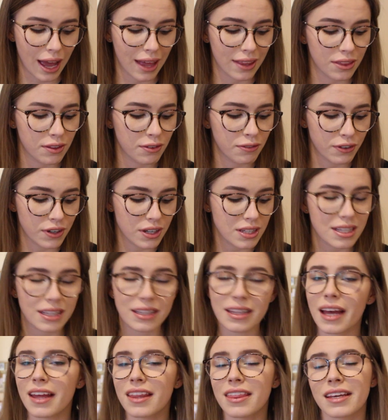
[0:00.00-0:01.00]
and the first
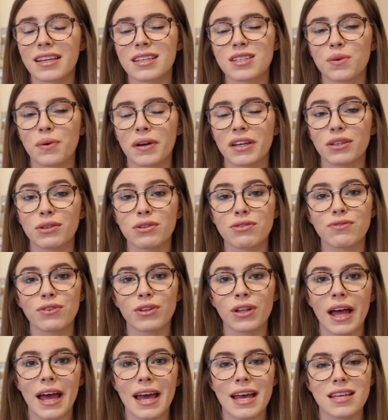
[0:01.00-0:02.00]
thing that I think is quite
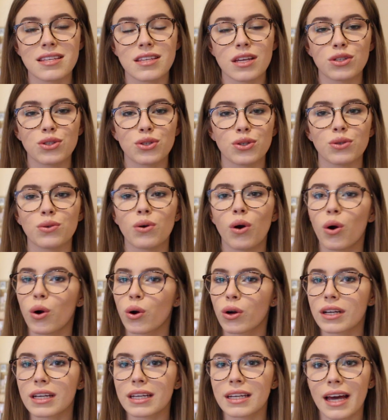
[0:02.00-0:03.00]
useful is to
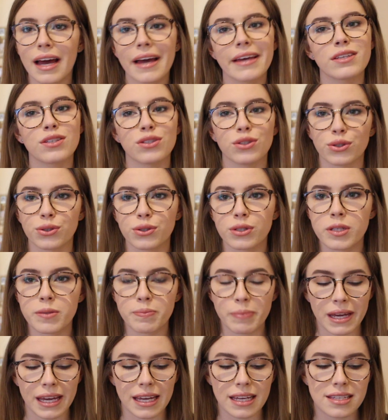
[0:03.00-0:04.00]
organise your
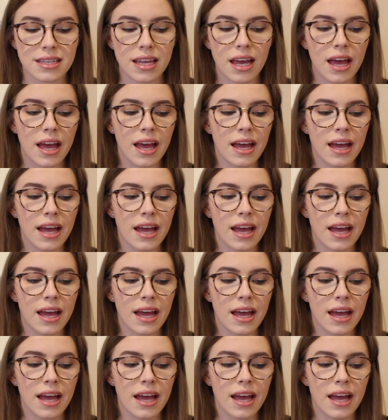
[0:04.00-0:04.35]
space.